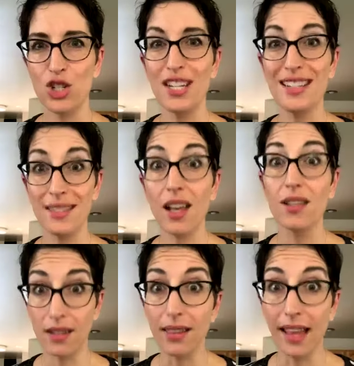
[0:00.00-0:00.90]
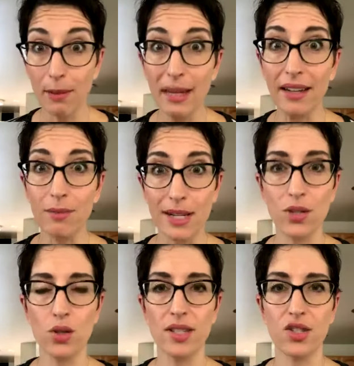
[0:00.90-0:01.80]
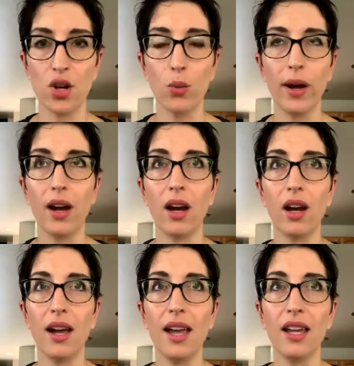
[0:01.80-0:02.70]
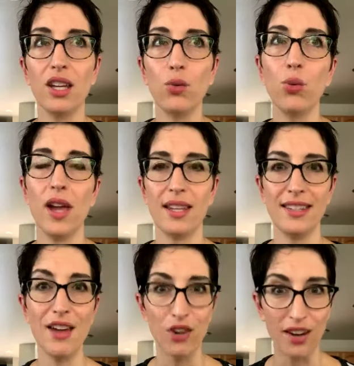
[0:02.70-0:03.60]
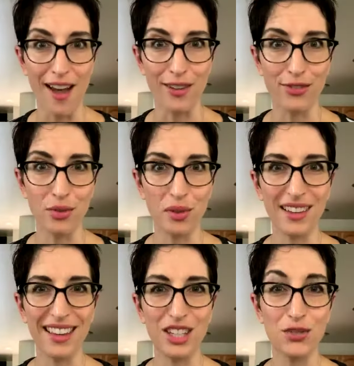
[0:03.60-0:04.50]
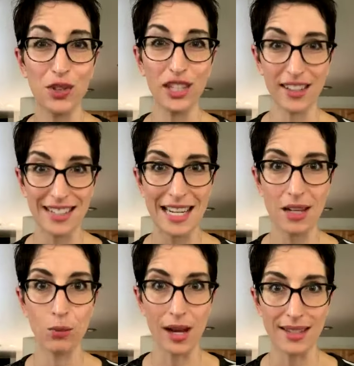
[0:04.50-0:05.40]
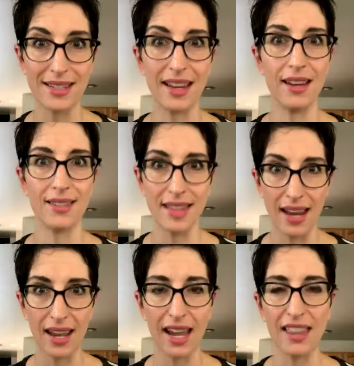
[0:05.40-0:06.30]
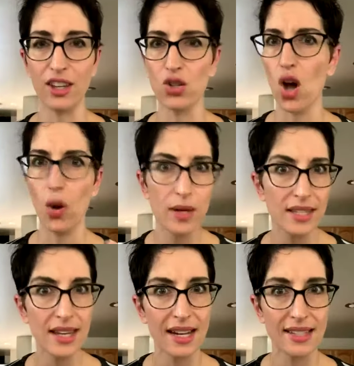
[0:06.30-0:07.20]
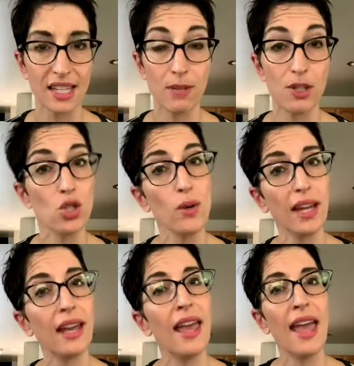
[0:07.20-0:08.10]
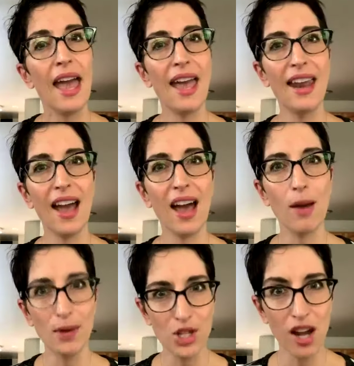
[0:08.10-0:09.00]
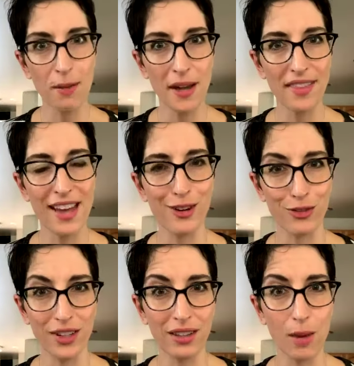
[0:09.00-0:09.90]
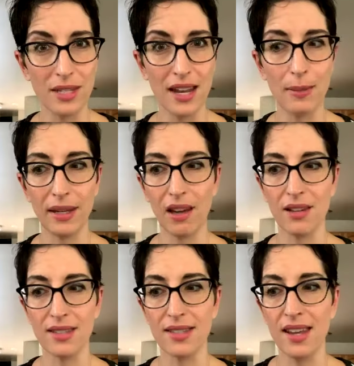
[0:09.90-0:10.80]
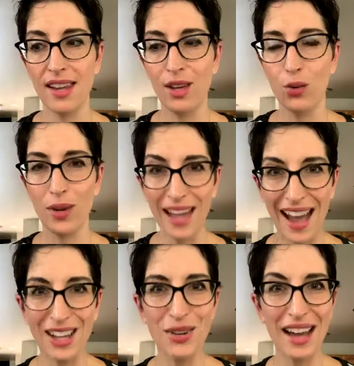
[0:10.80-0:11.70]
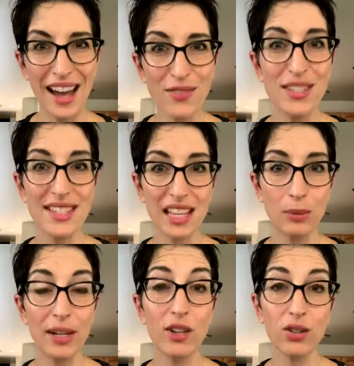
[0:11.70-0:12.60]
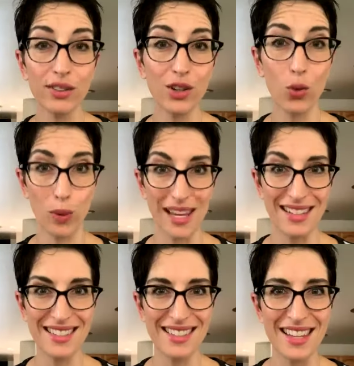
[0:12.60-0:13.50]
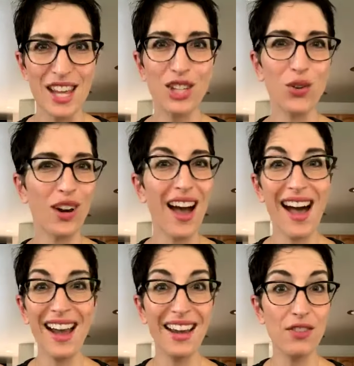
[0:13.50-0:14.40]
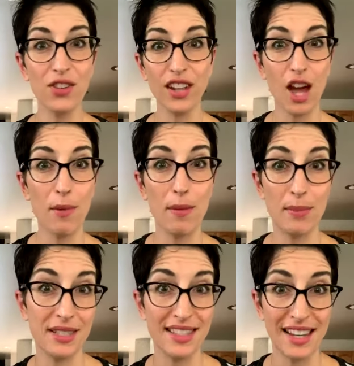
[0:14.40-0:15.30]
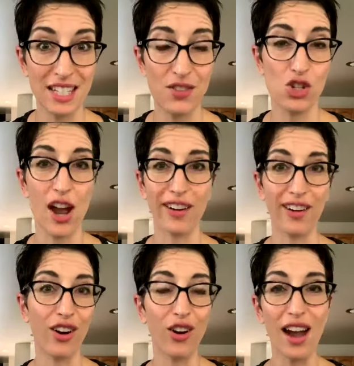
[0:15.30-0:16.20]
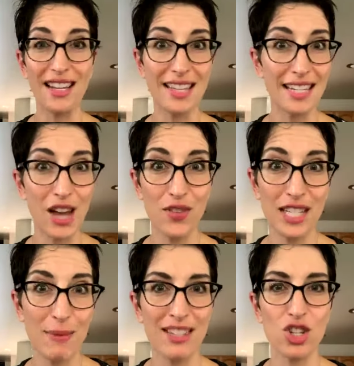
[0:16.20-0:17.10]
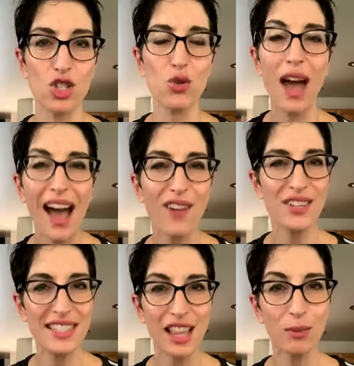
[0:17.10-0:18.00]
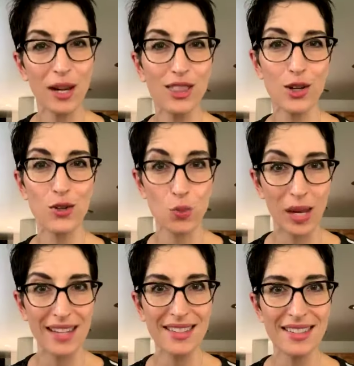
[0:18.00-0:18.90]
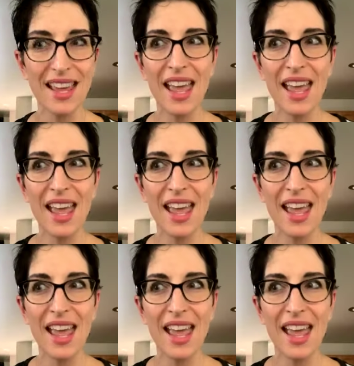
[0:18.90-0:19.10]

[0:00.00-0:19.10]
is like me, my soul sister, where it's never enough, where like you feel guilty resting and sitting and there's always the next thing to be doing. And I'm going to talk about that in our Fit Club today, because you have to celebrate your little wins. I filled out my business activity tracker, or I sent out these messages. You have to celebrate those wins